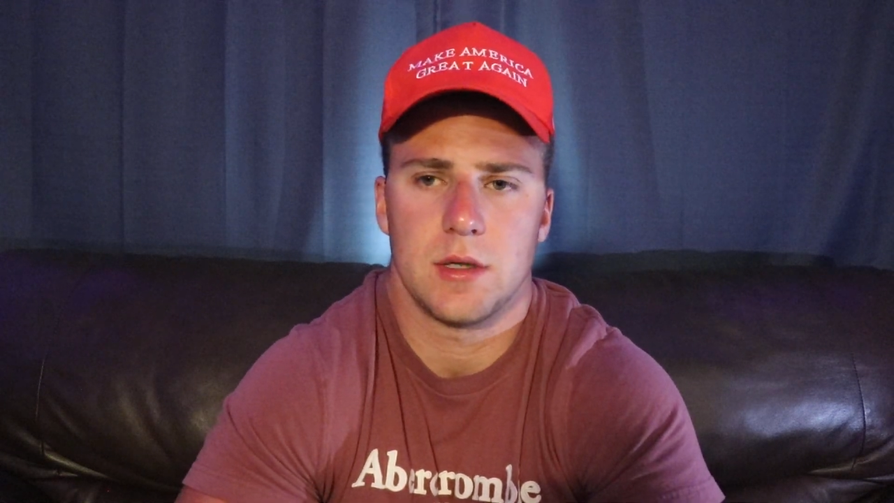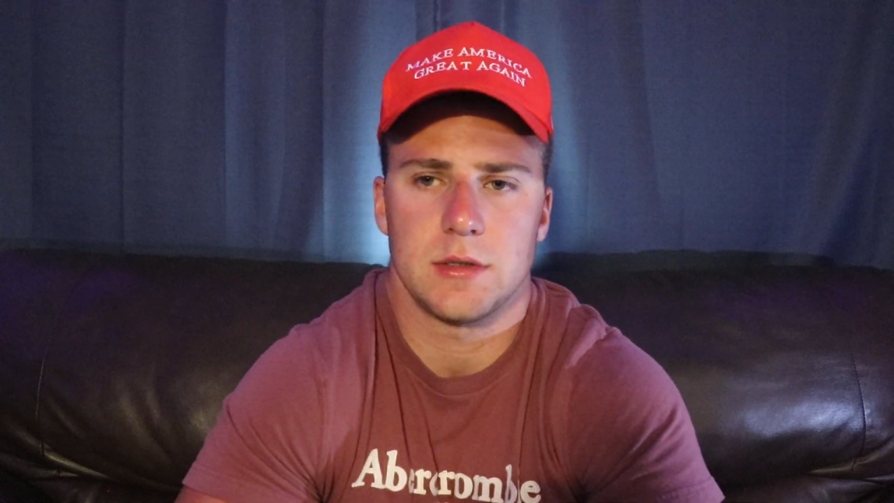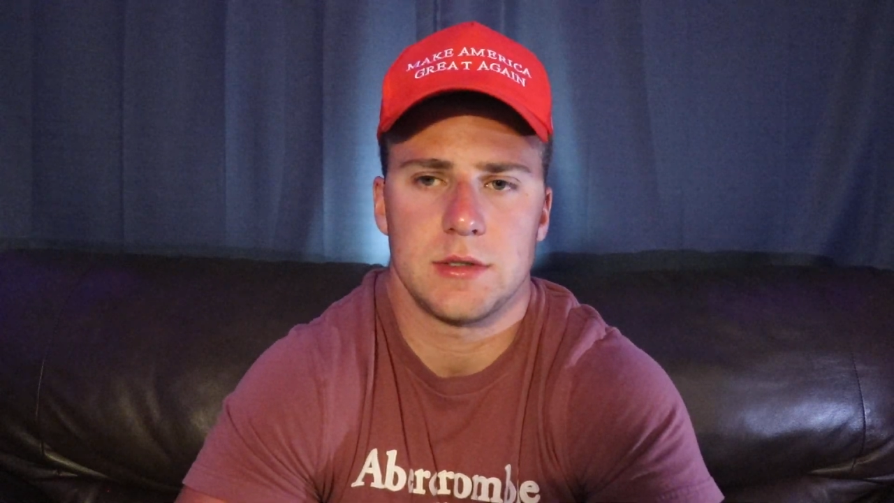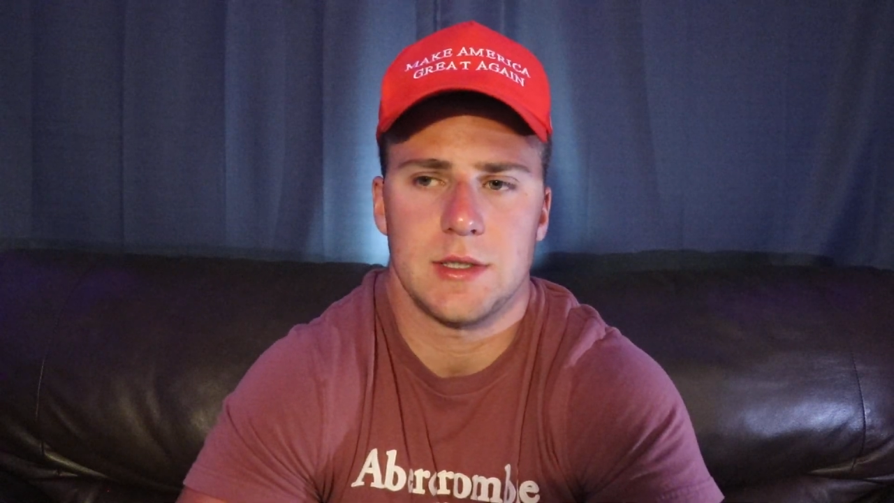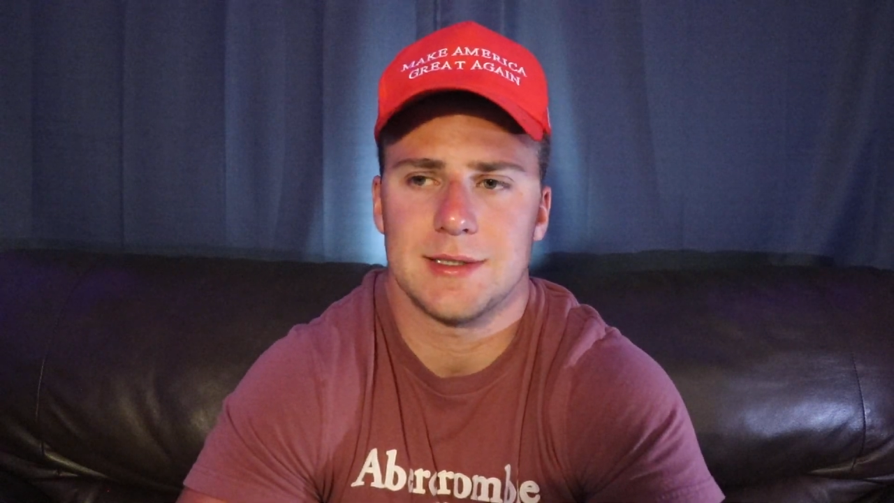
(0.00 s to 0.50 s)

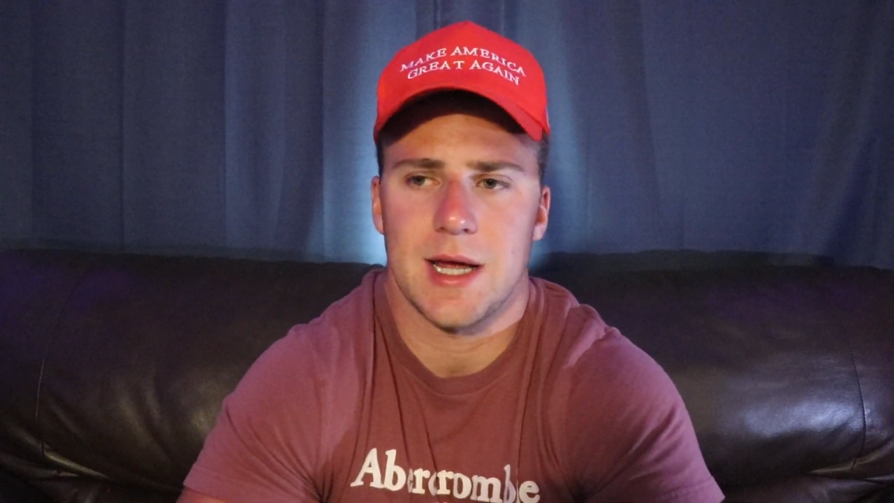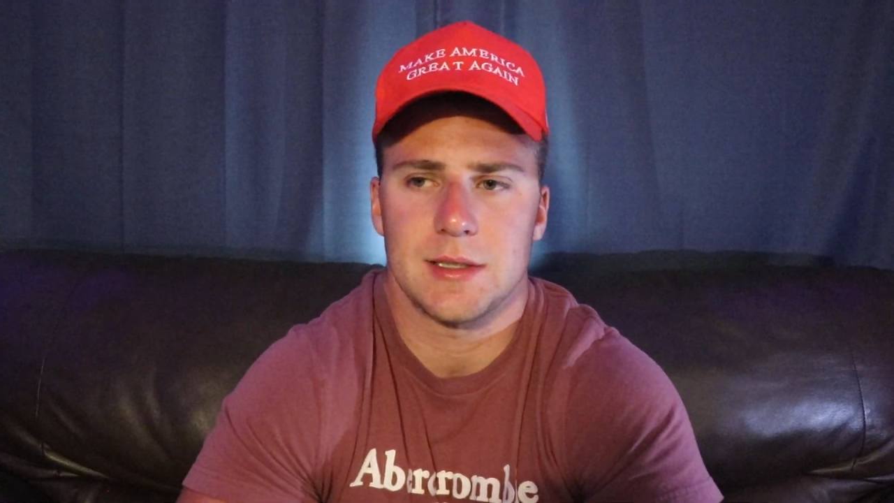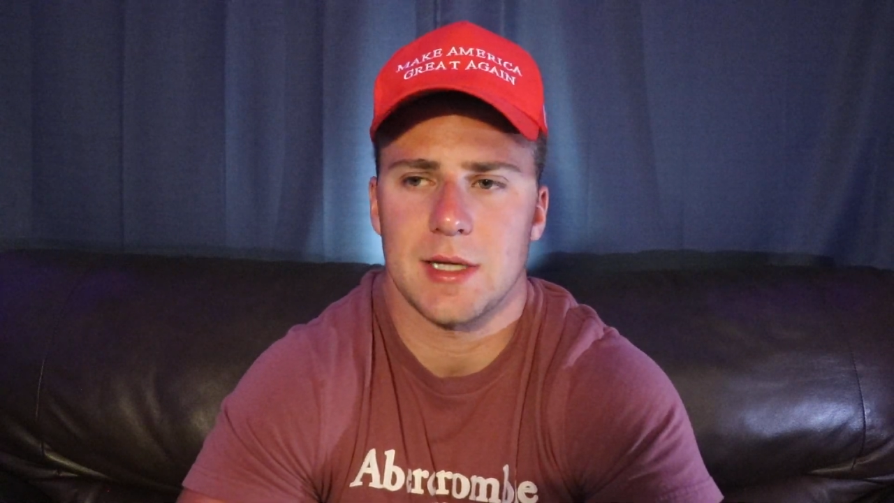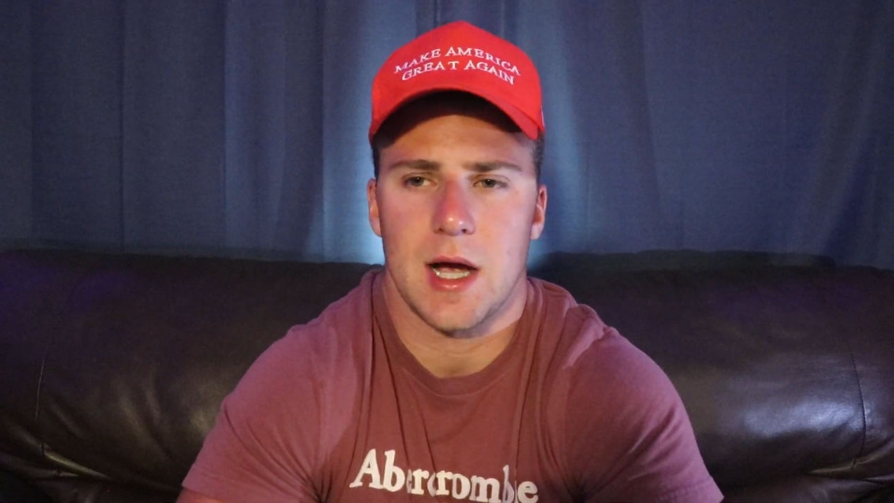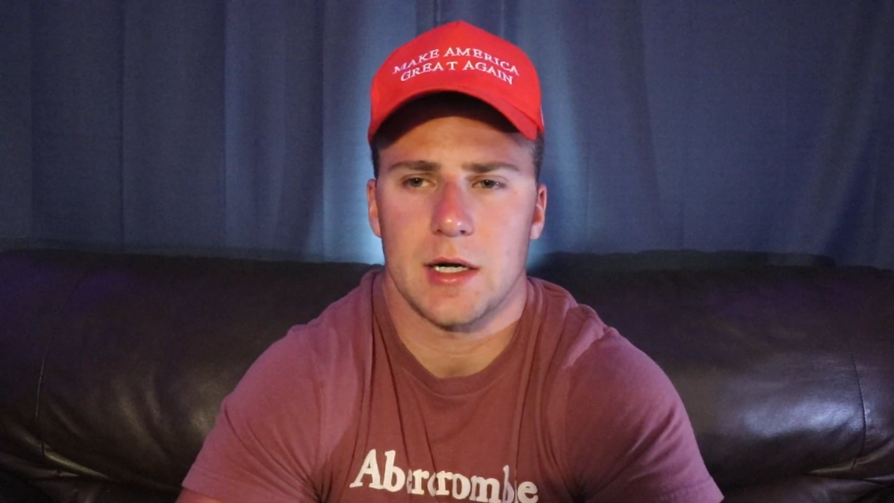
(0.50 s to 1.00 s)
and she's
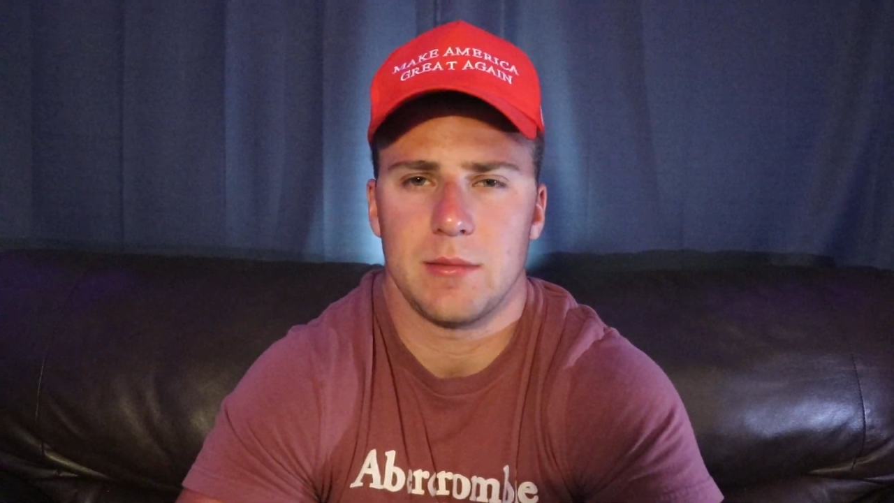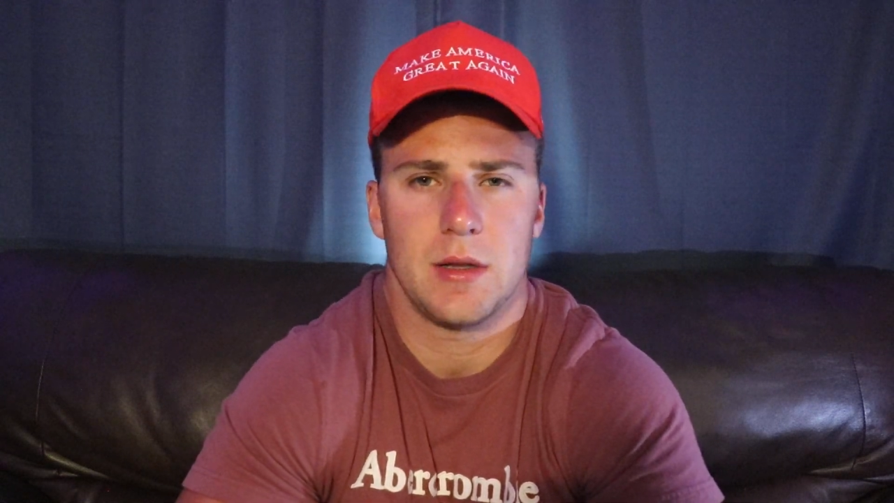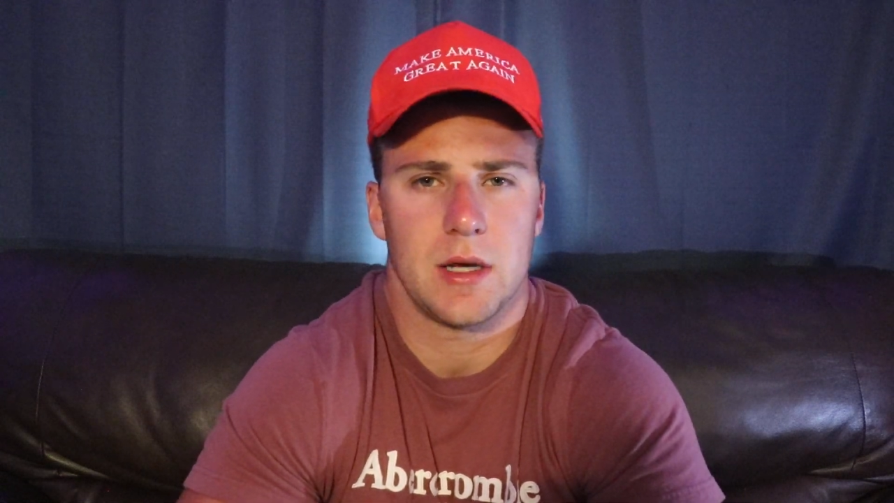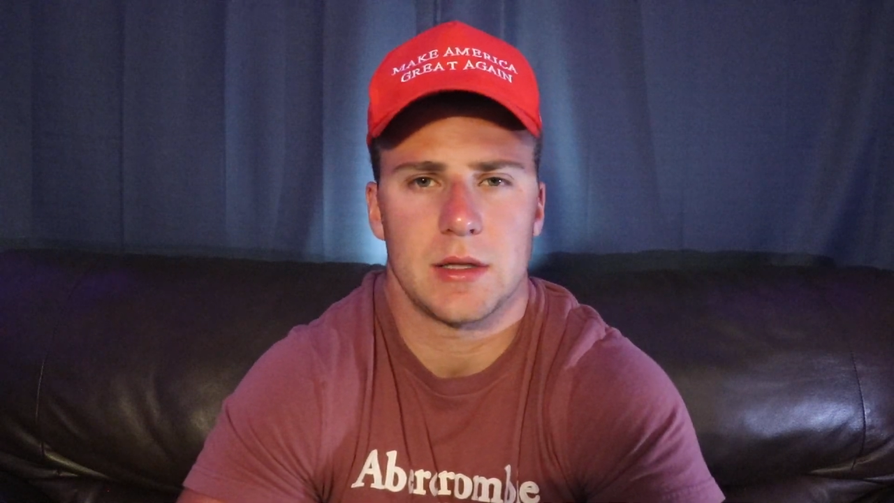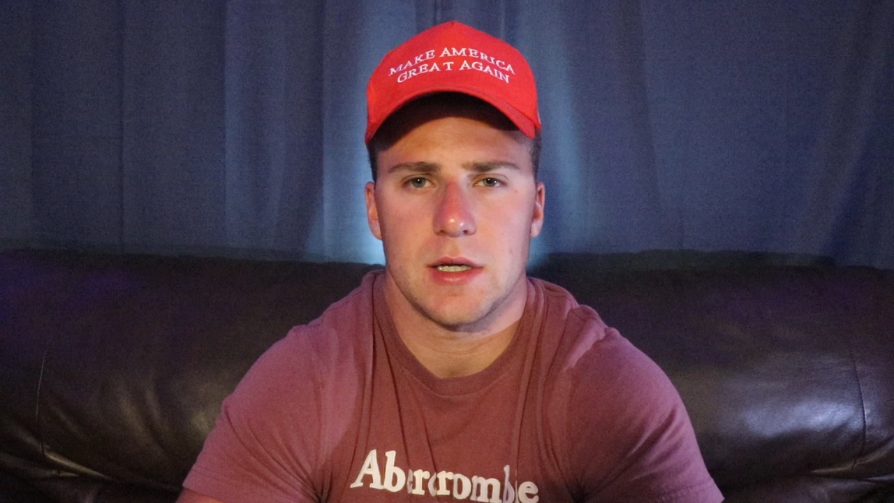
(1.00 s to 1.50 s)
not talking to me like